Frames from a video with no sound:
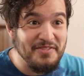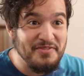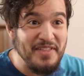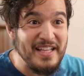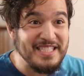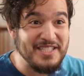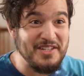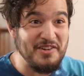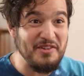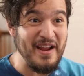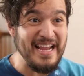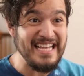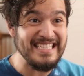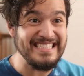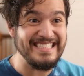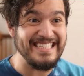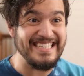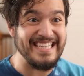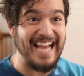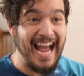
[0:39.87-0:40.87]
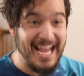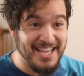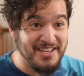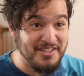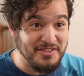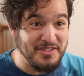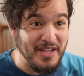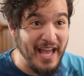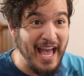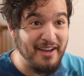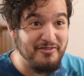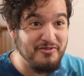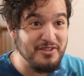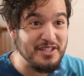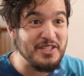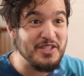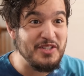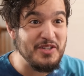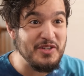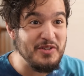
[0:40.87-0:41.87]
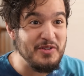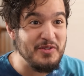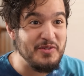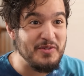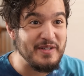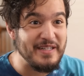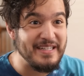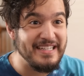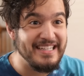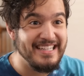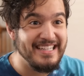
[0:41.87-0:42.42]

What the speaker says: That's crazy. I used to have one too.